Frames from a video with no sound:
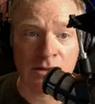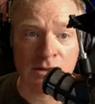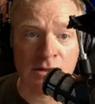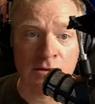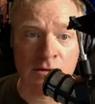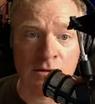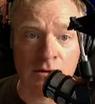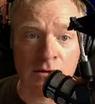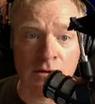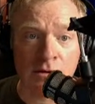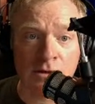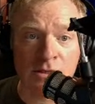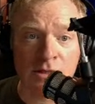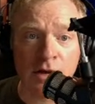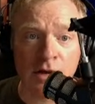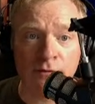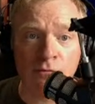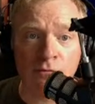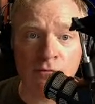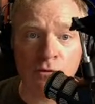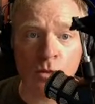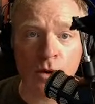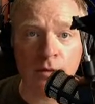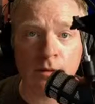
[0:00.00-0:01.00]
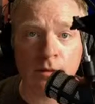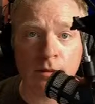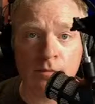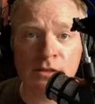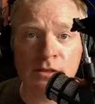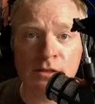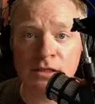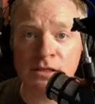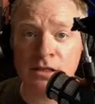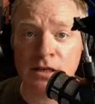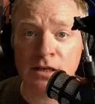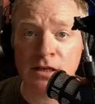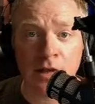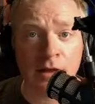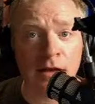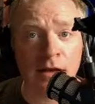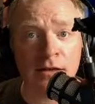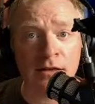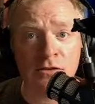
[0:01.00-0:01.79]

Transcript: So there are several websites that I like to